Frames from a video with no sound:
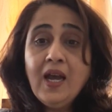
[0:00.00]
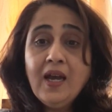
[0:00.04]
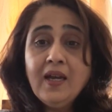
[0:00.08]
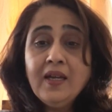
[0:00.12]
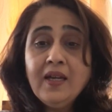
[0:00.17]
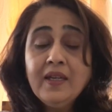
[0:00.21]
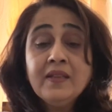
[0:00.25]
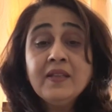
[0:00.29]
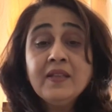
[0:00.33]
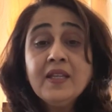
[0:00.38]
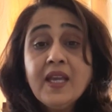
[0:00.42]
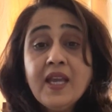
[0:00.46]

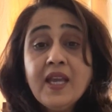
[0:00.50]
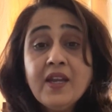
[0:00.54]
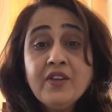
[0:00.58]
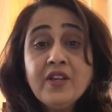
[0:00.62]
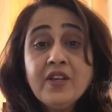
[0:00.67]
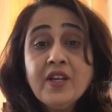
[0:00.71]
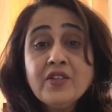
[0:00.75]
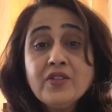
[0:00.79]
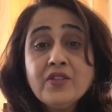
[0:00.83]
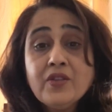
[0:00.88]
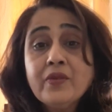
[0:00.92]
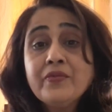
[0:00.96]
In the
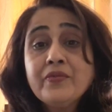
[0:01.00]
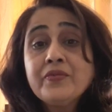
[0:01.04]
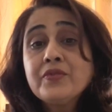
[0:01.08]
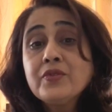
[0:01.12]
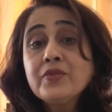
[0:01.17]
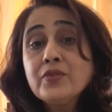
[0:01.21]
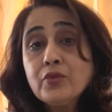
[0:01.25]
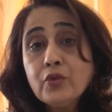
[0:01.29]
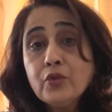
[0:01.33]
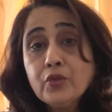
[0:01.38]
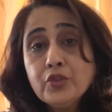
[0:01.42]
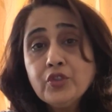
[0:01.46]
areas of
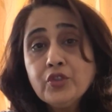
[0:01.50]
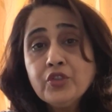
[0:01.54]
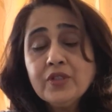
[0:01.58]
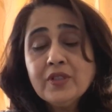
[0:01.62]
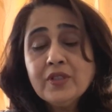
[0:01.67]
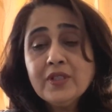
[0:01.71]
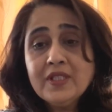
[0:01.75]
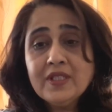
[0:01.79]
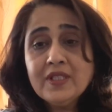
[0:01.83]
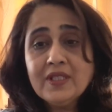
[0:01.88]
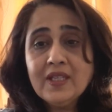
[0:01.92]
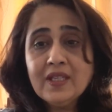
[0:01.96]
social
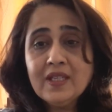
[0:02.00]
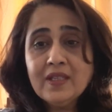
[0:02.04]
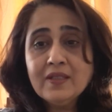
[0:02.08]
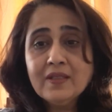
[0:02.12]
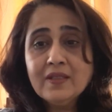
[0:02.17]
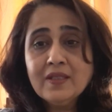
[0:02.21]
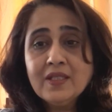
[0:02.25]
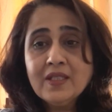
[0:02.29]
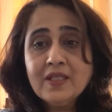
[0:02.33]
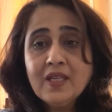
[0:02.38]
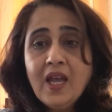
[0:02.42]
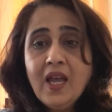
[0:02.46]

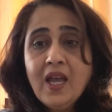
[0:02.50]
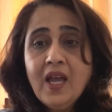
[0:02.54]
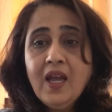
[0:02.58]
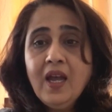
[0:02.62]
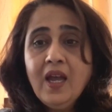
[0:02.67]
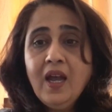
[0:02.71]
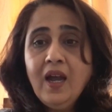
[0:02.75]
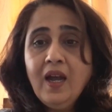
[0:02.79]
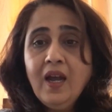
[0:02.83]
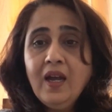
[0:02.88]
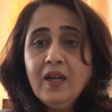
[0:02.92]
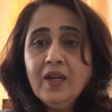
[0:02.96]
skills,
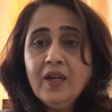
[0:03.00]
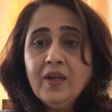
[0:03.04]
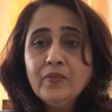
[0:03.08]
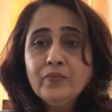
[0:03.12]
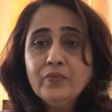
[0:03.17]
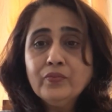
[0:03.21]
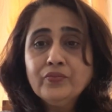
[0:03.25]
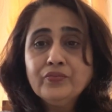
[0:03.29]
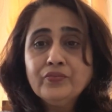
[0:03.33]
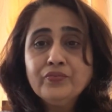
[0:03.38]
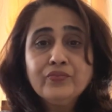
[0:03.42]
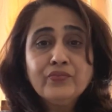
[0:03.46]

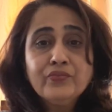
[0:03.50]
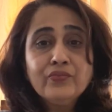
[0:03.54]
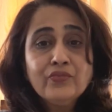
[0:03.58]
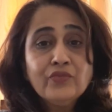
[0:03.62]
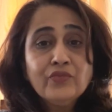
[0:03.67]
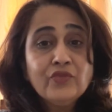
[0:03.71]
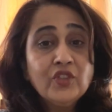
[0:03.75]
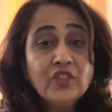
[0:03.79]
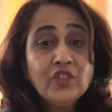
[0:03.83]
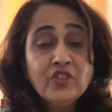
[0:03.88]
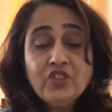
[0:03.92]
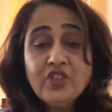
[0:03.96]

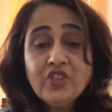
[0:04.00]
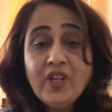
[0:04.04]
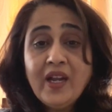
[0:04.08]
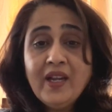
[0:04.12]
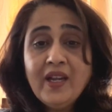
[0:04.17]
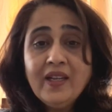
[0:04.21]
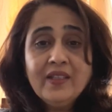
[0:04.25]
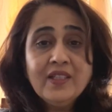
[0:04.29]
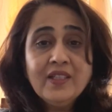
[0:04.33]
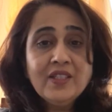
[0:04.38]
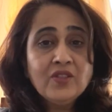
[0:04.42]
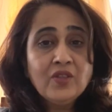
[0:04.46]
the
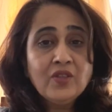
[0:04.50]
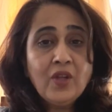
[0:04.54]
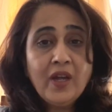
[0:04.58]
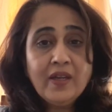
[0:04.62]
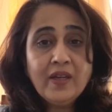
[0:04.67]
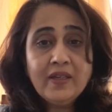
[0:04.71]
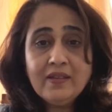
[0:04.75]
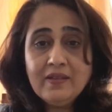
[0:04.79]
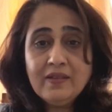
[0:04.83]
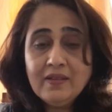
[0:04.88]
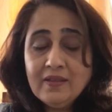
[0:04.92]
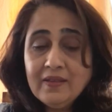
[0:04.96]
child is
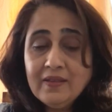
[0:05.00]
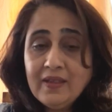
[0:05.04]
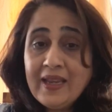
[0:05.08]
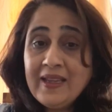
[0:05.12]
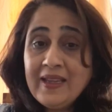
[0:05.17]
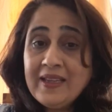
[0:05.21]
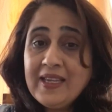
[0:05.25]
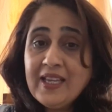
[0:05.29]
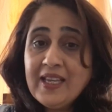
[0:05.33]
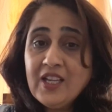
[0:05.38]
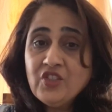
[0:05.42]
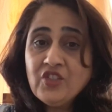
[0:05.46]
not
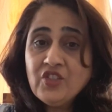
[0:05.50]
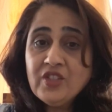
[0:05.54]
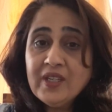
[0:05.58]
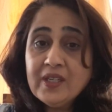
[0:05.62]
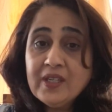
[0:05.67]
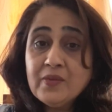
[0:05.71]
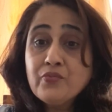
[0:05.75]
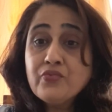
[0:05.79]
engaging in